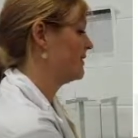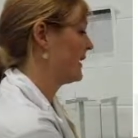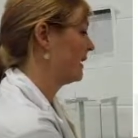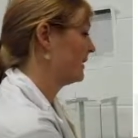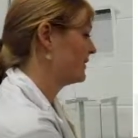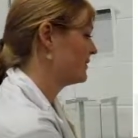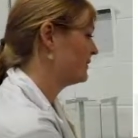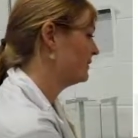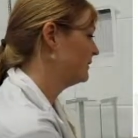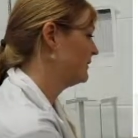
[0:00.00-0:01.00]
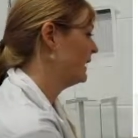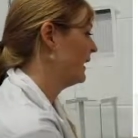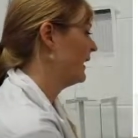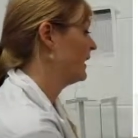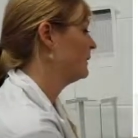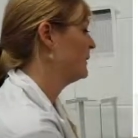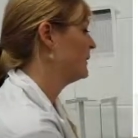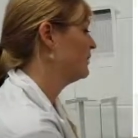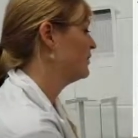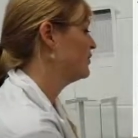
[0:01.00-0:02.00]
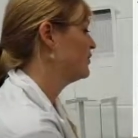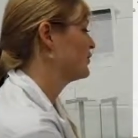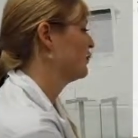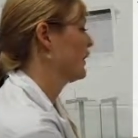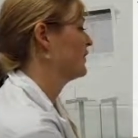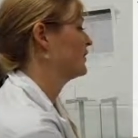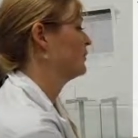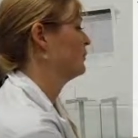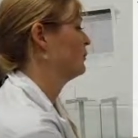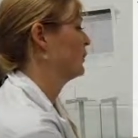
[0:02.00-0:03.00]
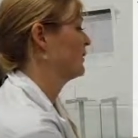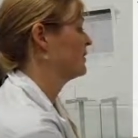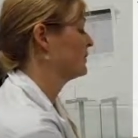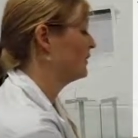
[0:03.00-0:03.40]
settings, and I'm going to choose a wider sweep width.